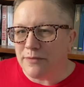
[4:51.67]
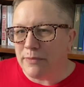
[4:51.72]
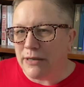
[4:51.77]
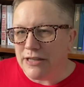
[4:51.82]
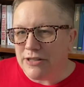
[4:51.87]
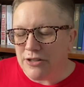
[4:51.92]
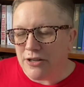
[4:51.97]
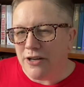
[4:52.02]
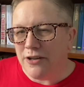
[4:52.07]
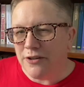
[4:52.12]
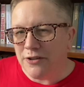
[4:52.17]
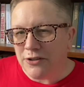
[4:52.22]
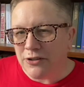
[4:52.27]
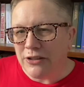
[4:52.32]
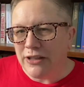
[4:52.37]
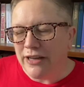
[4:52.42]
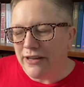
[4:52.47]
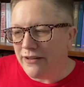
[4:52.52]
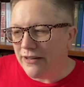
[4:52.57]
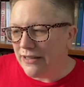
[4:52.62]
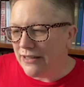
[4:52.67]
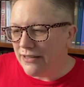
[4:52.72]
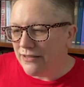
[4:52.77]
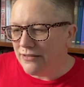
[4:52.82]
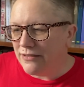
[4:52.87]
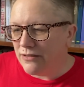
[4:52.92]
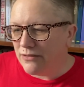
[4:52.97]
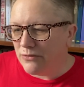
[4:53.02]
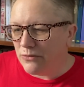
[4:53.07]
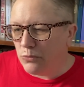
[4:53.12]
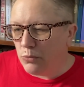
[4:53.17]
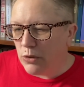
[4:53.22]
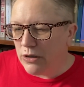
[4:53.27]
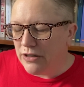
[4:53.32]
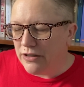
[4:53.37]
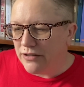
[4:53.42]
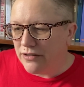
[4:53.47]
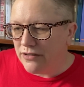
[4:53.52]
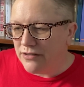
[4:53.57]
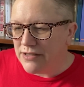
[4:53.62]
my daughter Clara
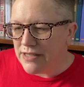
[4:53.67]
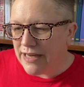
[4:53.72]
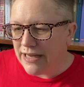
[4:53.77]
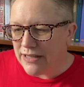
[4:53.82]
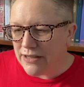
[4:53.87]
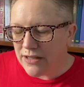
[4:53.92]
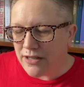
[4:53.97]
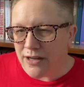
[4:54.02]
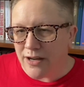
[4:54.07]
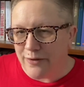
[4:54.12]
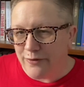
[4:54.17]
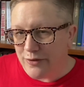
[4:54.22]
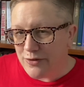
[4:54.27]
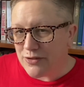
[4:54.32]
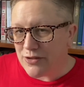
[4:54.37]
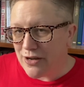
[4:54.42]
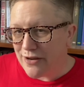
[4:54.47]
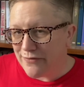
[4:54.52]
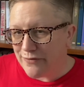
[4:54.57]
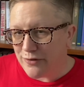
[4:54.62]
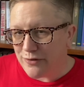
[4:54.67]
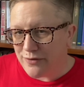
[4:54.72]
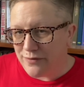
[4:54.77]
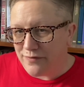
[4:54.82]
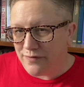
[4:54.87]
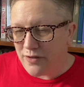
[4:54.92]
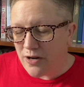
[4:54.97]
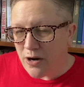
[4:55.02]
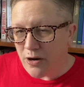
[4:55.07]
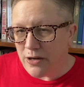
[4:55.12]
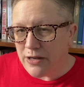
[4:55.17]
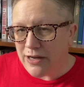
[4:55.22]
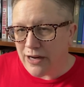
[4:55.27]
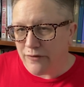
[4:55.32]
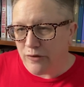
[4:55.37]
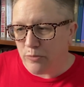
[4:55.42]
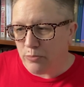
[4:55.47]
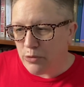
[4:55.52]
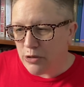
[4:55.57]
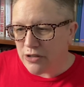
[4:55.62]
will take the covers off of
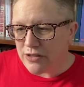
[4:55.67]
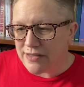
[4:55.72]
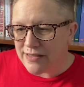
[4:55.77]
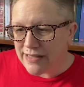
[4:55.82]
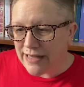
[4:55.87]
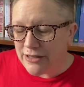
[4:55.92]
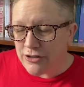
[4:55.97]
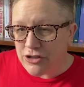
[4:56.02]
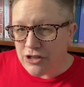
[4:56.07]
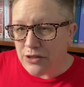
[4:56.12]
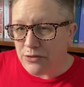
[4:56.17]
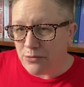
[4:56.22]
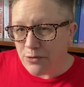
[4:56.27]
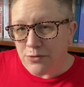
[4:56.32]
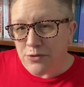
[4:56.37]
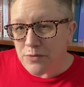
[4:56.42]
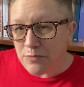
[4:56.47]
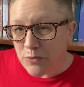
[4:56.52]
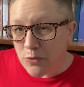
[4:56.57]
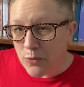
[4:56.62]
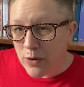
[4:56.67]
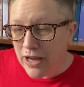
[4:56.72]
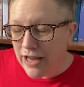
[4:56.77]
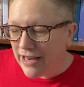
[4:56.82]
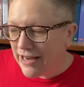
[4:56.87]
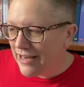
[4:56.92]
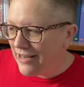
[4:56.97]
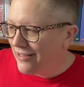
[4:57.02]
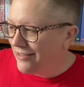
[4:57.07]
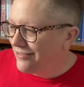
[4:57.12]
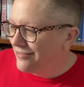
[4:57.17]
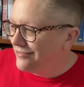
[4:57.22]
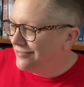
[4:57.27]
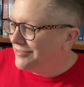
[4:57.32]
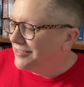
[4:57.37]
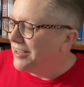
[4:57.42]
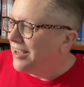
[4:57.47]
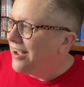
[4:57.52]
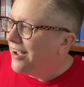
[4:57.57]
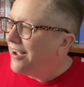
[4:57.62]
hardcover books and she throws them away.
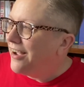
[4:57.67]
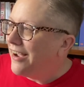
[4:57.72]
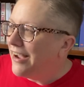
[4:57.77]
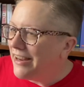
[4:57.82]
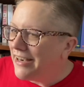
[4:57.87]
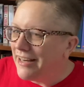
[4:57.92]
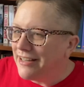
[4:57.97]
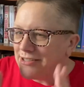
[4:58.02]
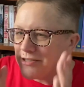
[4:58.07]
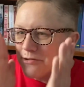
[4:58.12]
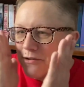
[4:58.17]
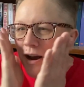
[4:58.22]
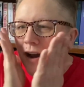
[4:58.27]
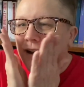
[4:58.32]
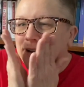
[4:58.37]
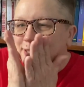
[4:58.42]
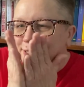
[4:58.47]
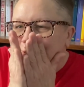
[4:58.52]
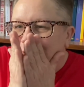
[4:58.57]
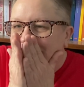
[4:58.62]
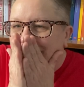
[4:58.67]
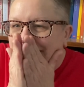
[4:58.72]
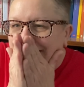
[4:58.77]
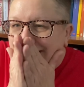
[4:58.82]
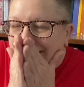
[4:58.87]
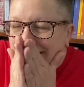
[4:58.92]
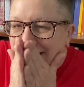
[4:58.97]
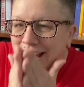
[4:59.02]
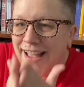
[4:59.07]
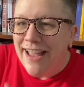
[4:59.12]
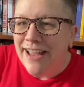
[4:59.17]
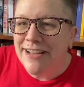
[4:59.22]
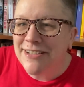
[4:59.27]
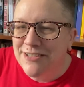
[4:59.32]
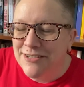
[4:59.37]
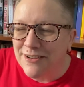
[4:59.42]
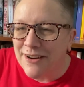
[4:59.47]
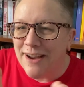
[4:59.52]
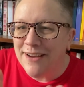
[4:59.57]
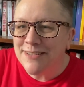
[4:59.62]
And it
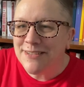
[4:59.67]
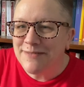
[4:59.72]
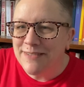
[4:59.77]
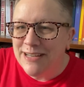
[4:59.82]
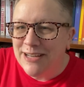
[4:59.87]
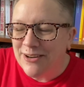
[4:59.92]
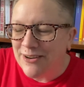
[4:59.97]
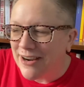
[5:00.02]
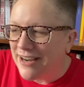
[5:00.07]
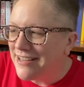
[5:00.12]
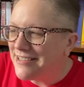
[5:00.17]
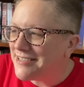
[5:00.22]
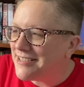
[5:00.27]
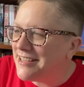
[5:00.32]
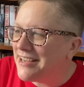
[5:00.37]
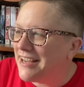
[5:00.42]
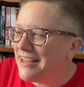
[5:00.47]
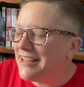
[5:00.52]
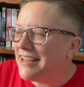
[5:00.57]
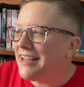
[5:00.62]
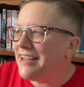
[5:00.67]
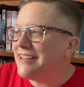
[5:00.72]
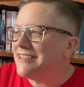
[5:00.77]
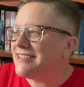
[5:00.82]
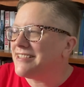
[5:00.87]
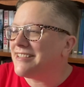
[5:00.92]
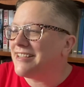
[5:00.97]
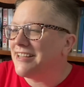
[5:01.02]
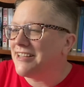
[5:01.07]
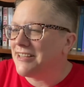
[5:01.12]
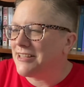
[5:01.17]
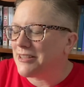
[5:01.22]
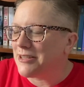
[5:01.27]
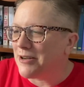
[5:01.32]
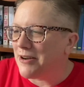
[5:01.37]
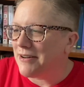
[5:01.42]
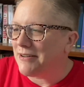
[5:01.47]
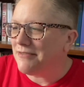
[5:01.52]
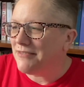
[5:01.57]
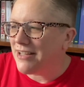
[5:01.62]
drives me crazy. I can't stand the
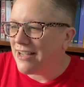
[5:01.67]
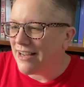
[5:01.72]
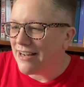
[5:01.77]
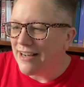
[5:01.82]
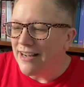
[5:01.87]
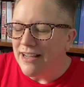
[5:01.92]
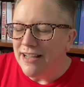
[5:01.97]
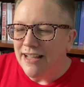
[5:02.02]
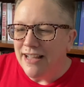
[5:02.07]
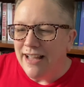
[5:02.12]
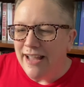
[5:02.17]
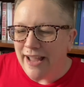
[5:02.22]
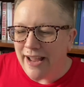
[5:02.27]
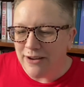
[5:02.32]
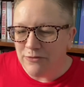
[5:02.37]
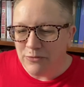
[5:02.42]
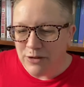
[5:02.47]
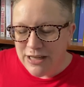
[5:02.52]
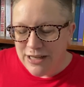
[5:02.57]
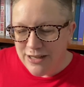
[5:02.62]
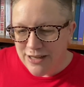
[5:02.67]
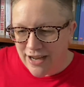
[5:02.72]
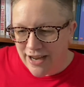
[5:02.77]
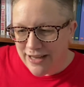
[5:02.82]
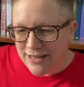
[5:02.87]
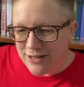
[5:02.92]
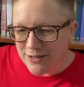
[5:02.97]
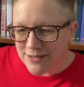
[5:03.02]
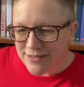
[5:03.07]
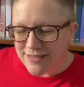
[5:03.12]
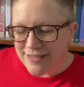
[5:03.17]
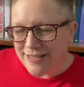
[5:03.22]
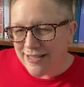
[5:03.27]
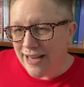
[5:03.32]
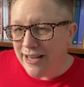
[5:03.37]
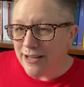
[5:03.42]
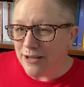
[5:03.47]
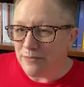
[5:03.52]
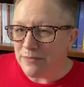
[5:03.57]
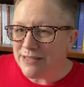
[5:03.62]
thought of that. And I used to
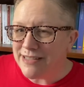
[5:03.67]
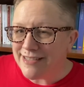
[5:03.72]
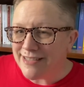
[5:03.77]
take them and